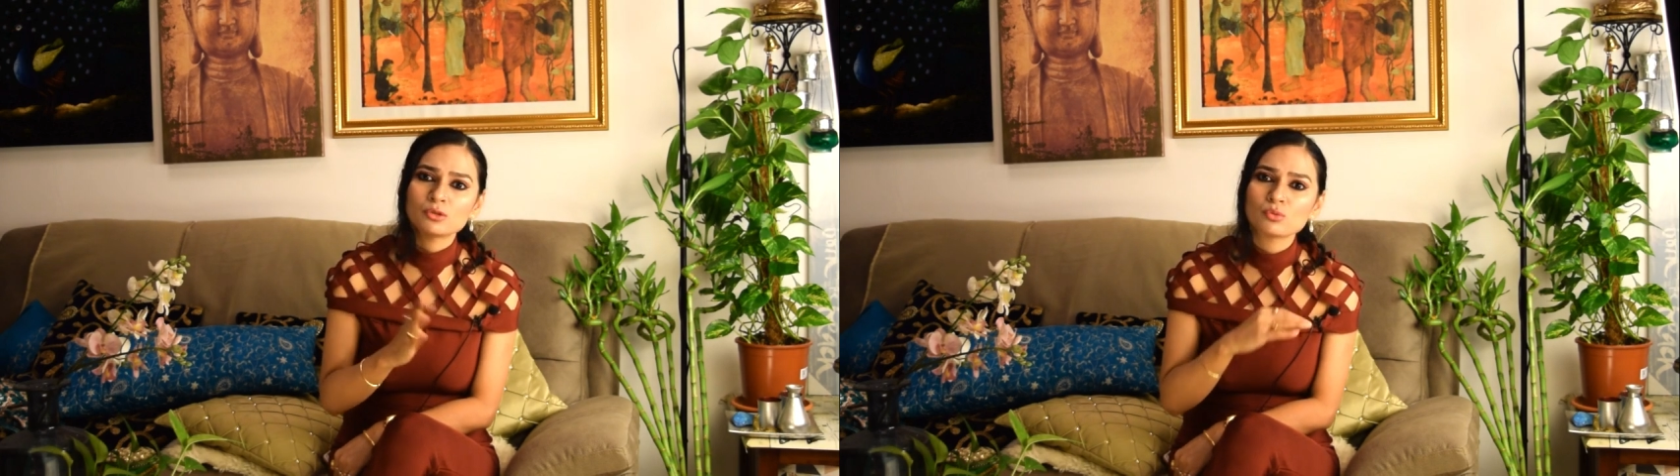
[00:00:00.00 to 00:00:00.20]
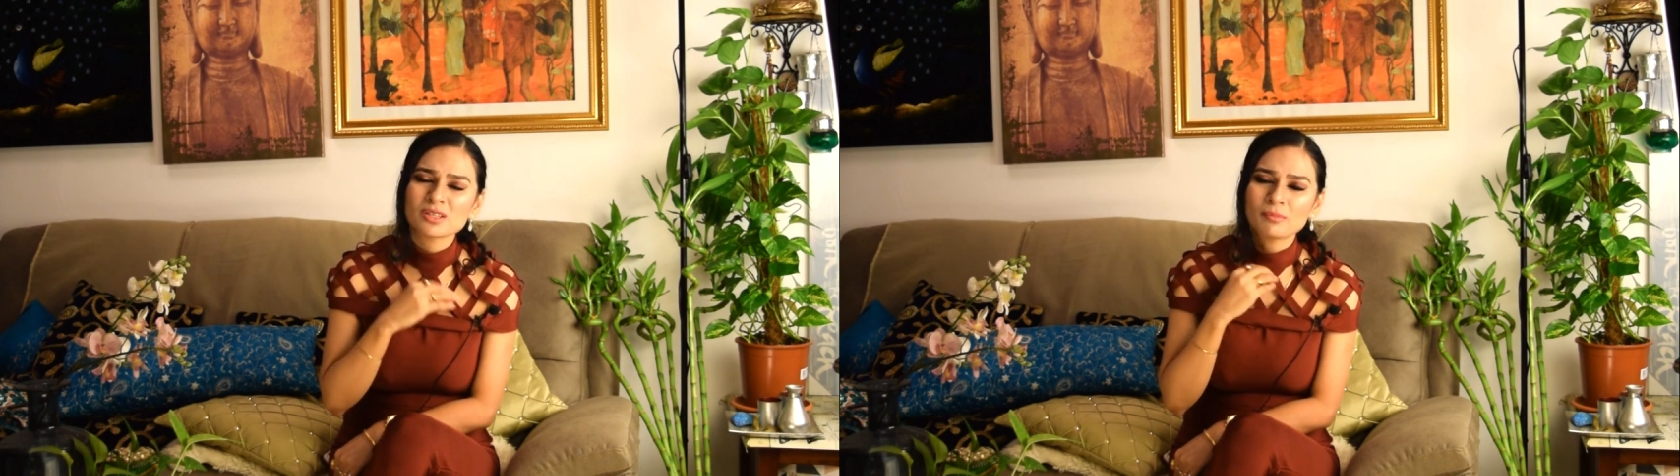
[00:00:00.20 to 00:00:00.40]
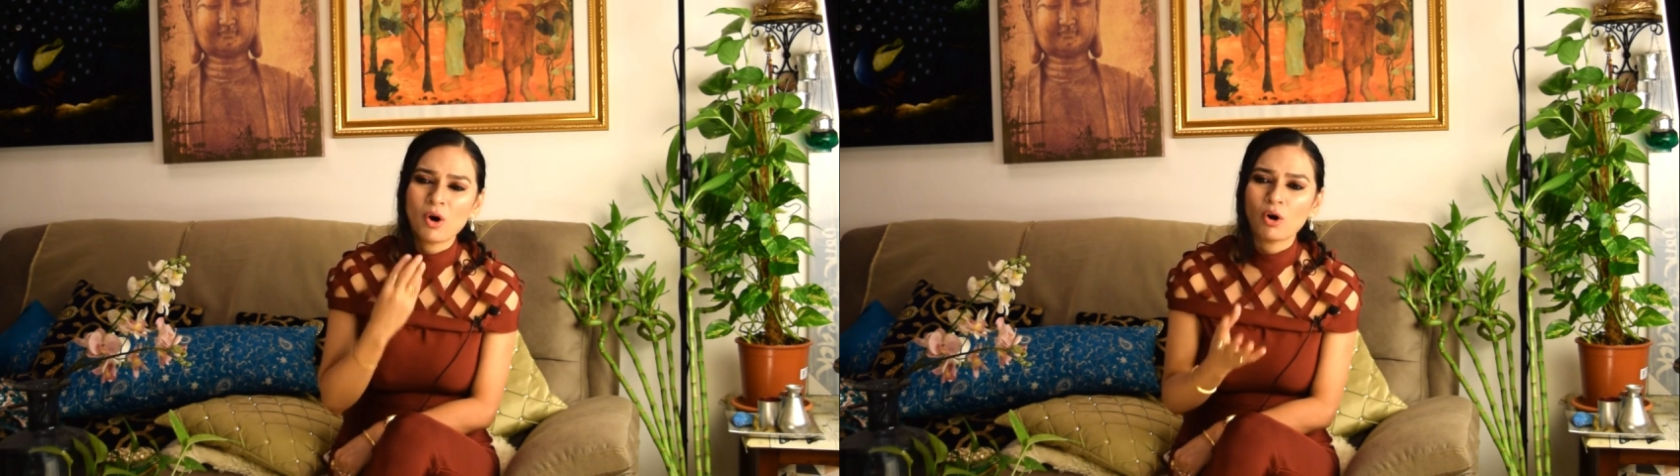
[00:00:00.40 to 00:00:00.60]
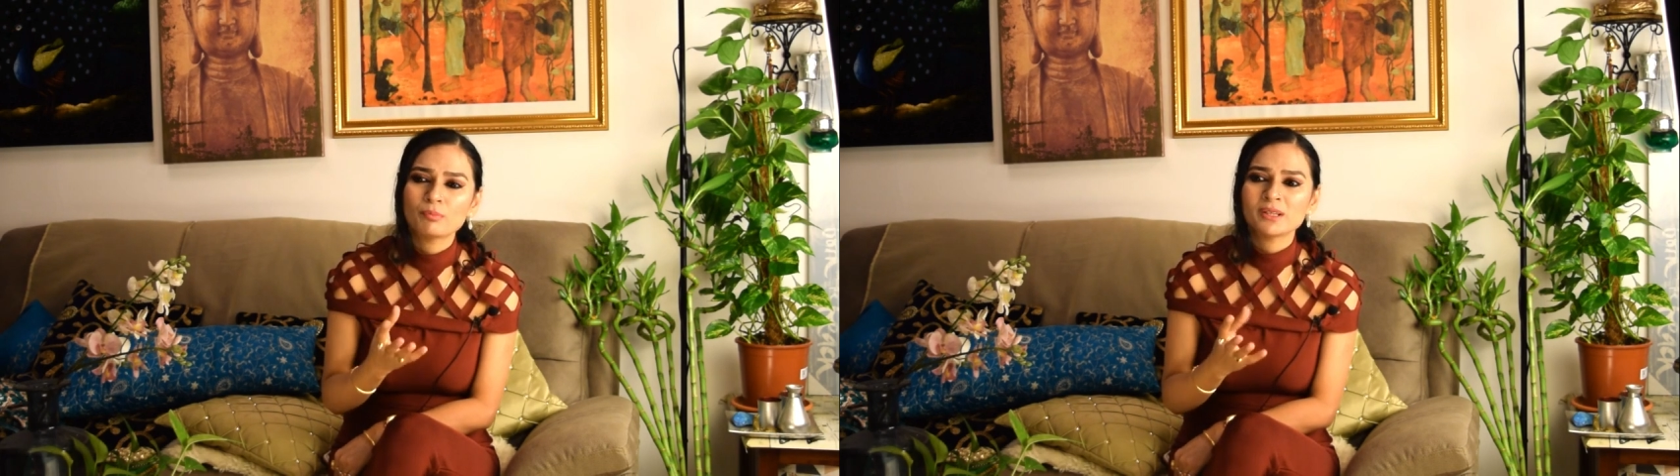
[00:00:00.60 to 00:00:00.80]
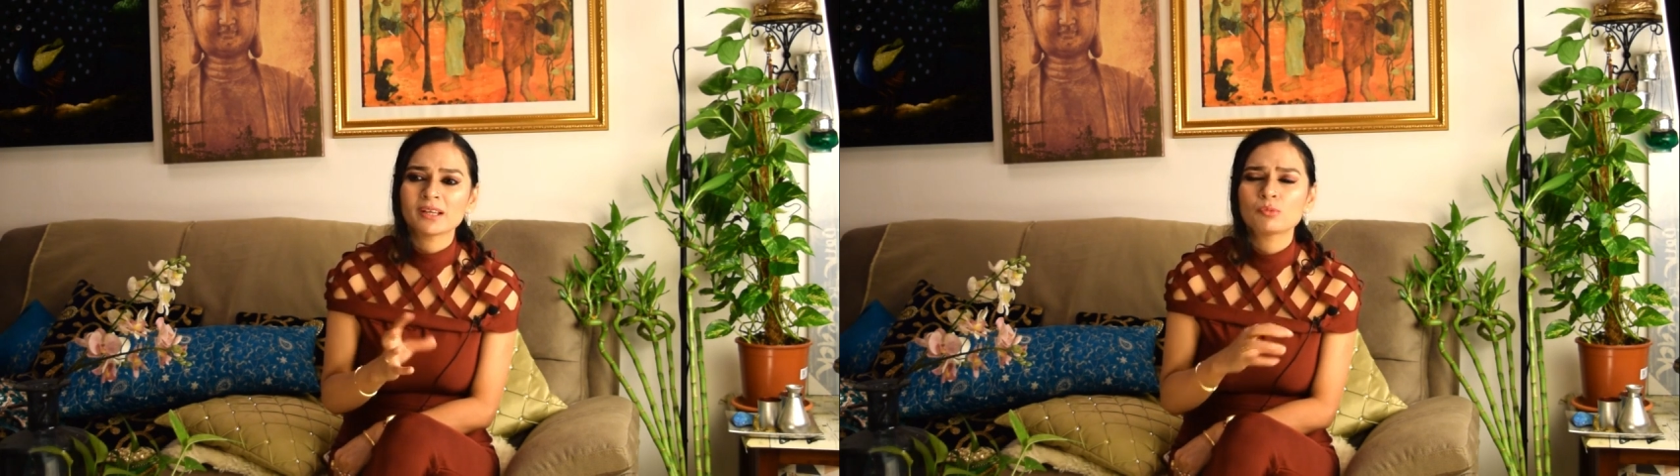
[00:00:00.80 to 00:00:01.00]
Do some
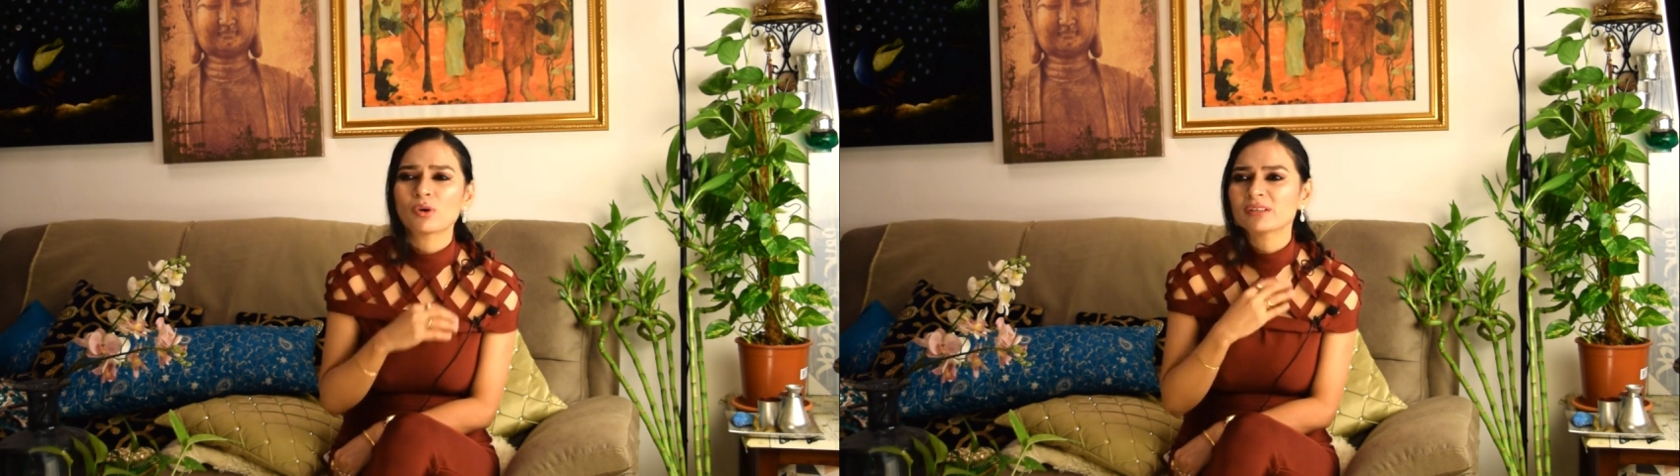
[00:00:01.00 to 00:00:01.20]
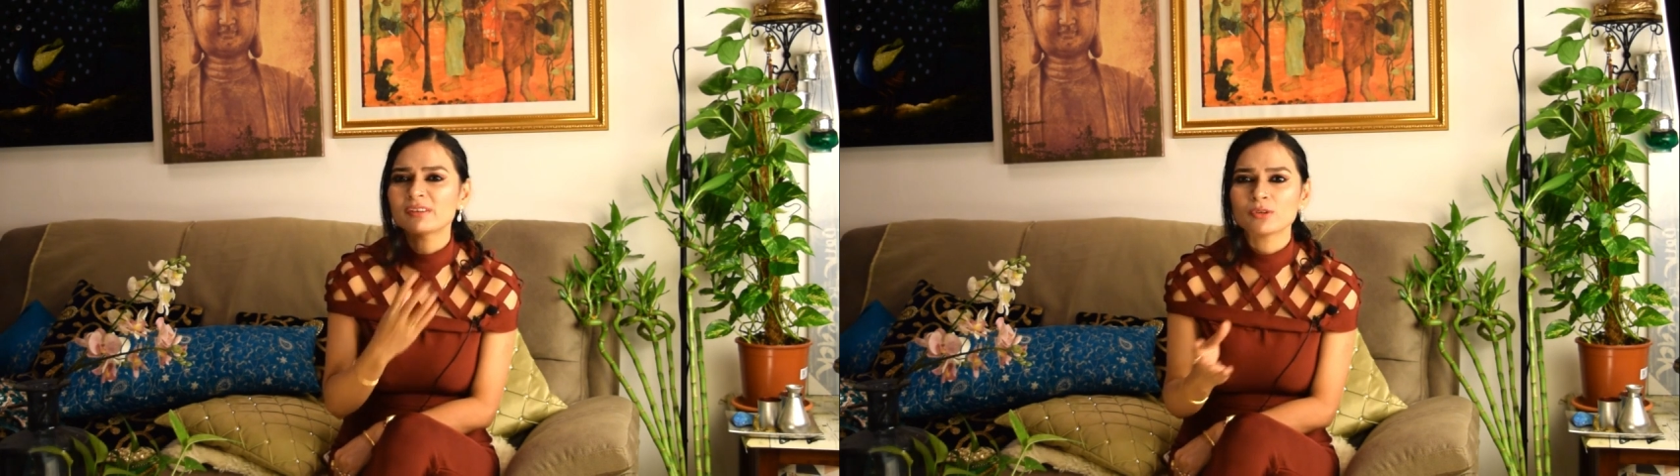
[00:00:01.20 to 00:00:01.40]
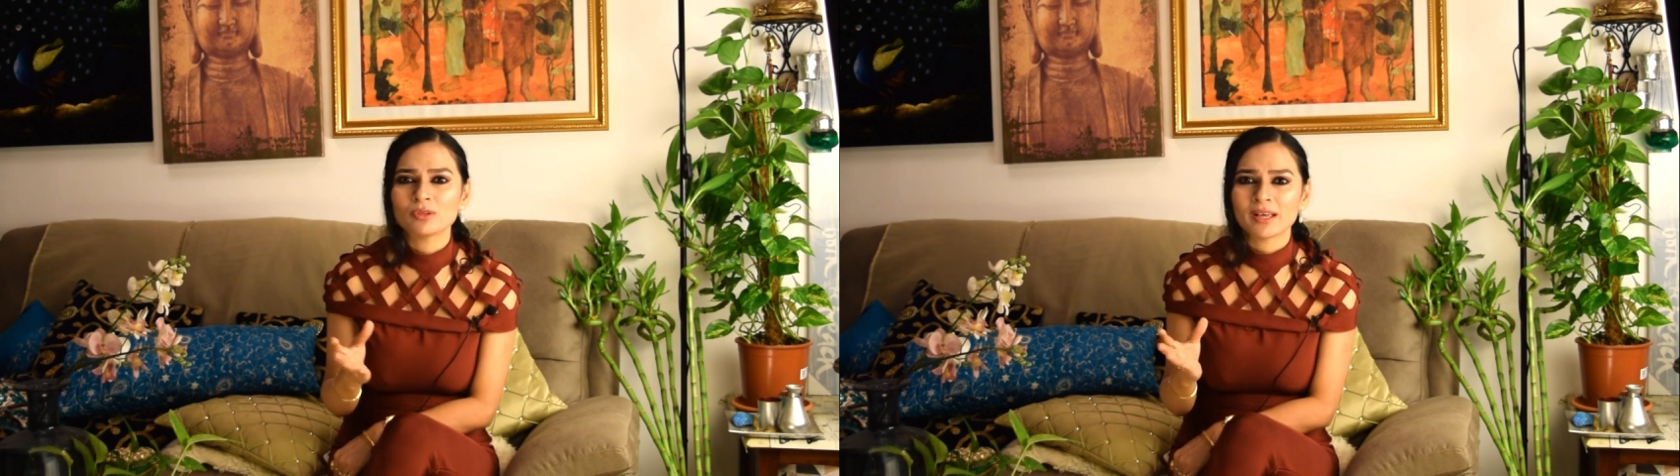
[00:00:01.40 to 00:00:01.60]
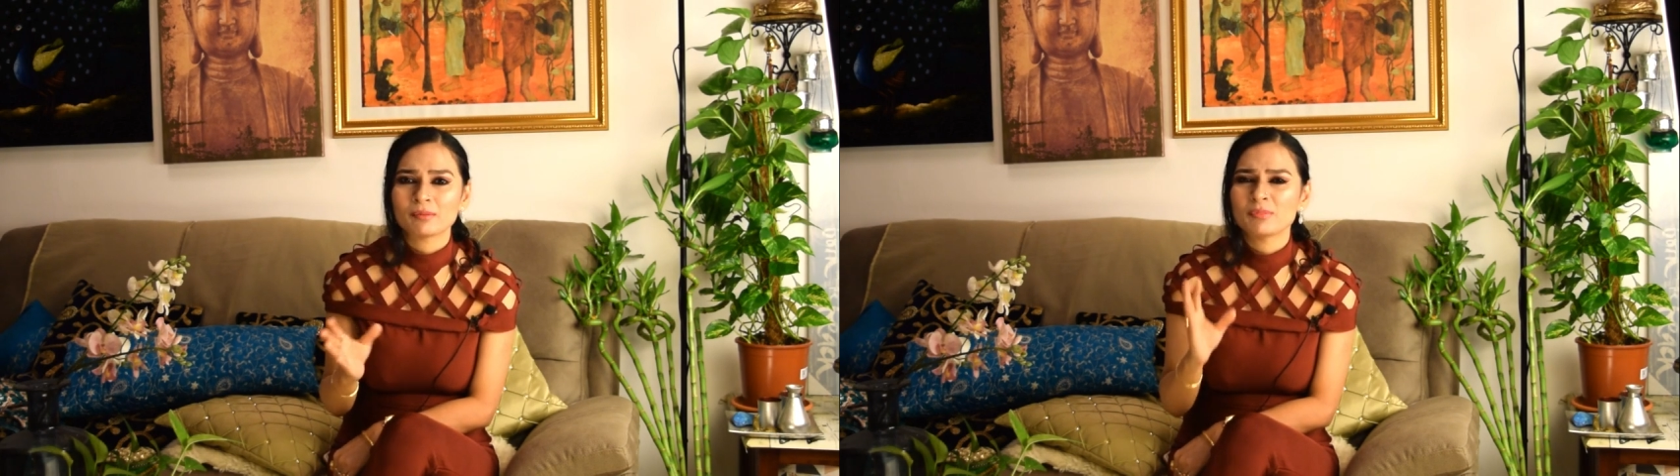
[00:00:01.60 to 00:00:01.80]
hobby, like whatever you like,